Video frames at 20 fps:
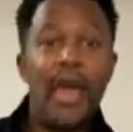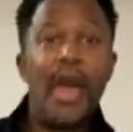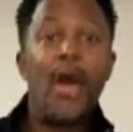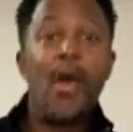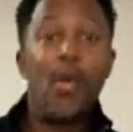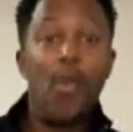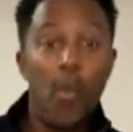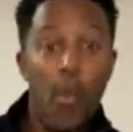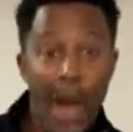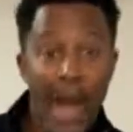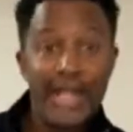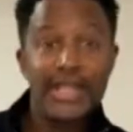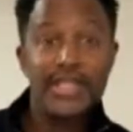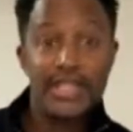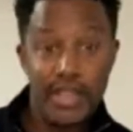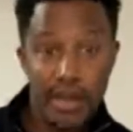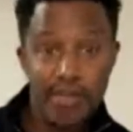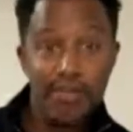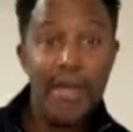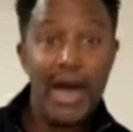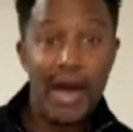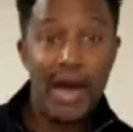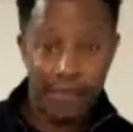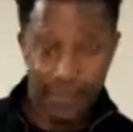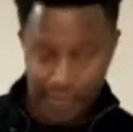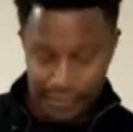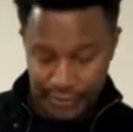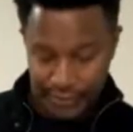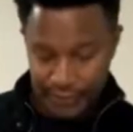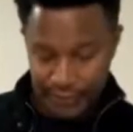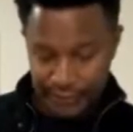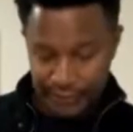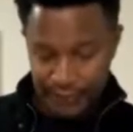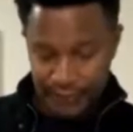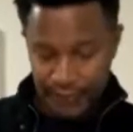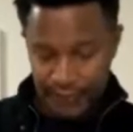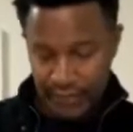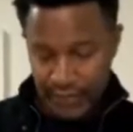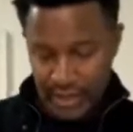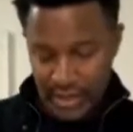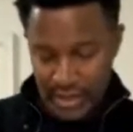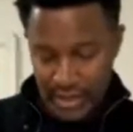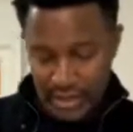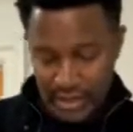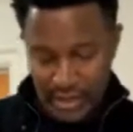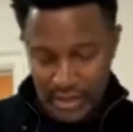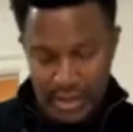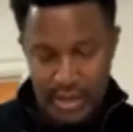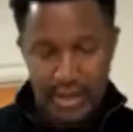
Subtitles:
Watch your mouth. You